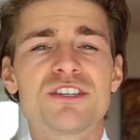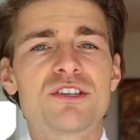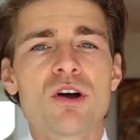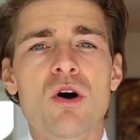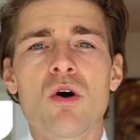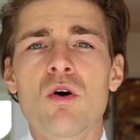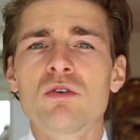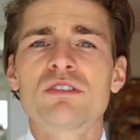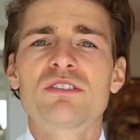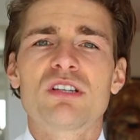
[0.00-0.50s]

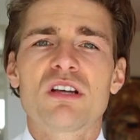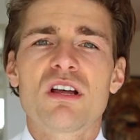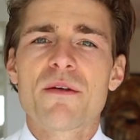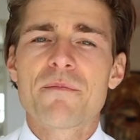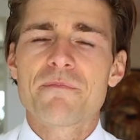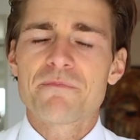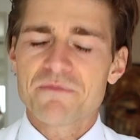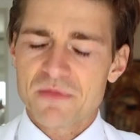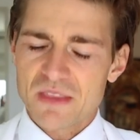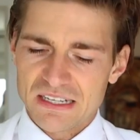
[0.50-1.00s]
don't
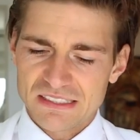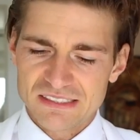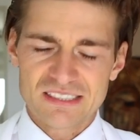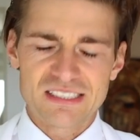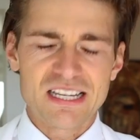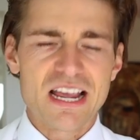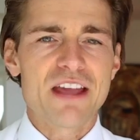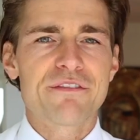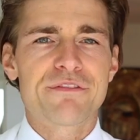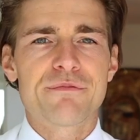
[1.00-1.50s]

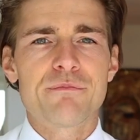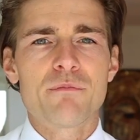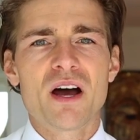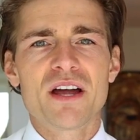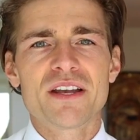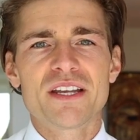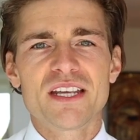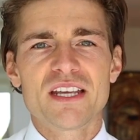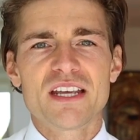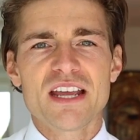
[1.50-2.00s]
save
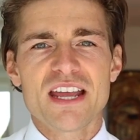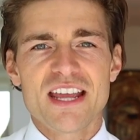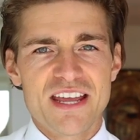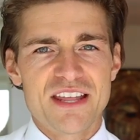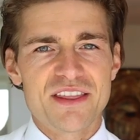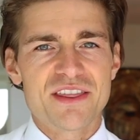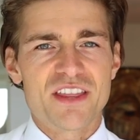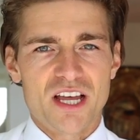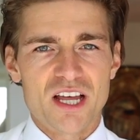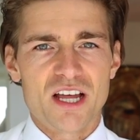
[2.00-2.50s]
money
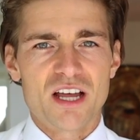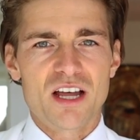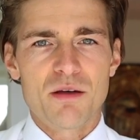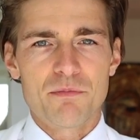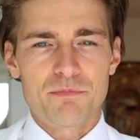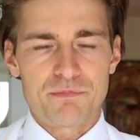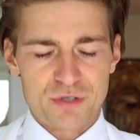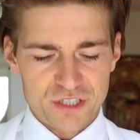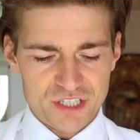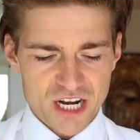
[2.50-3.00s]
in
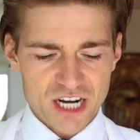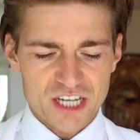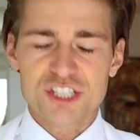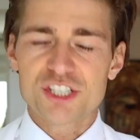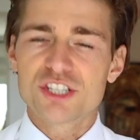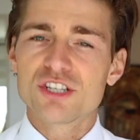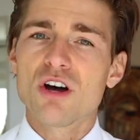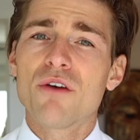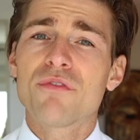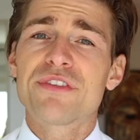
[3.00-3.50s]
the
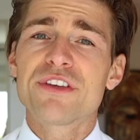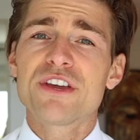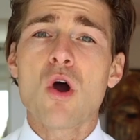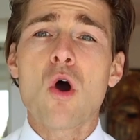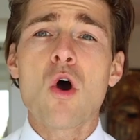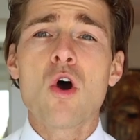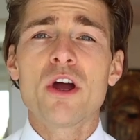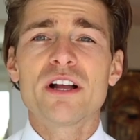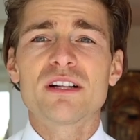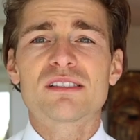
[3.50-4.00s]
production of the
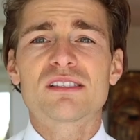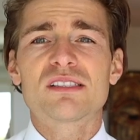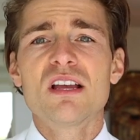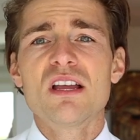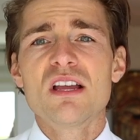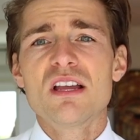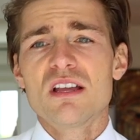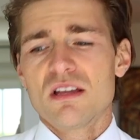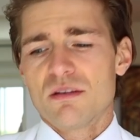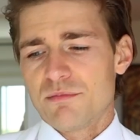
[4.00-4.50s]

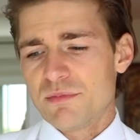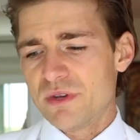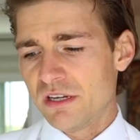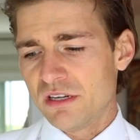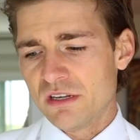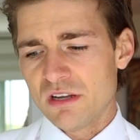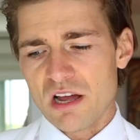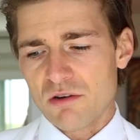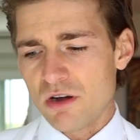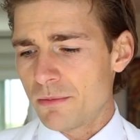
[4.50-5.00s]
oils. I
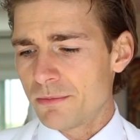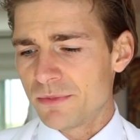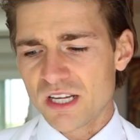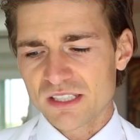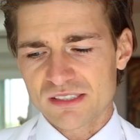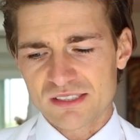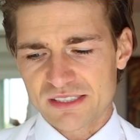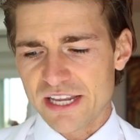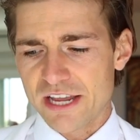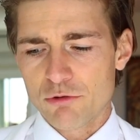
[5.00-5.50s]
mean, I'm
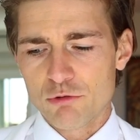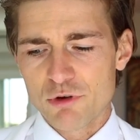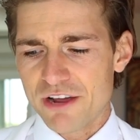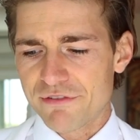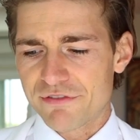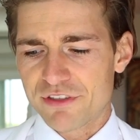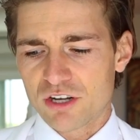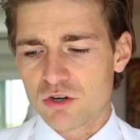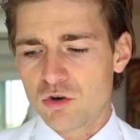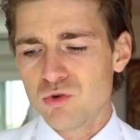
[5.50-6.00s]
not saying we
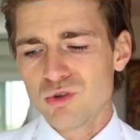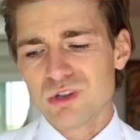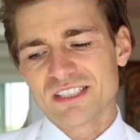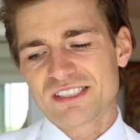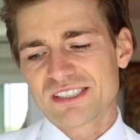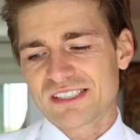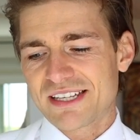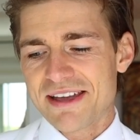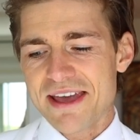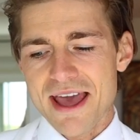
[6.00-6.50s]
have the
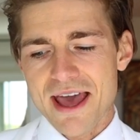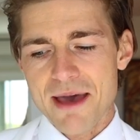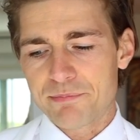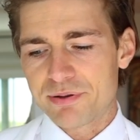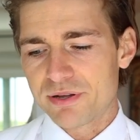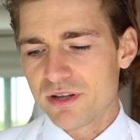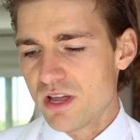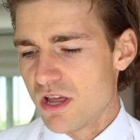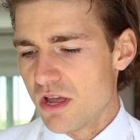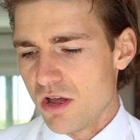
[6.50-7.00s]
coolest
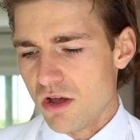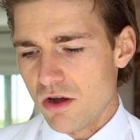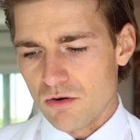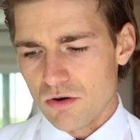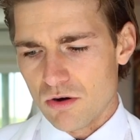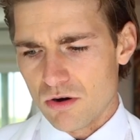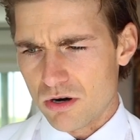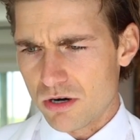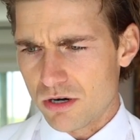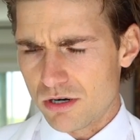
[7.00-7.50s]
cap
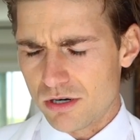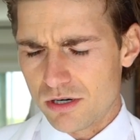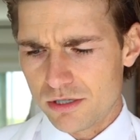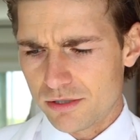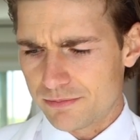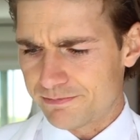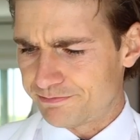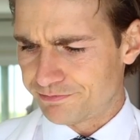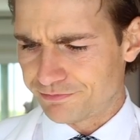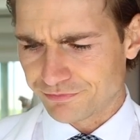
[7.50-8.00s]

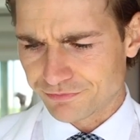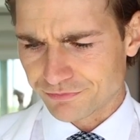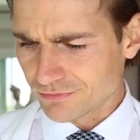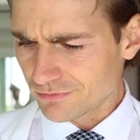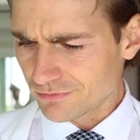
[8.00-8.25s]
or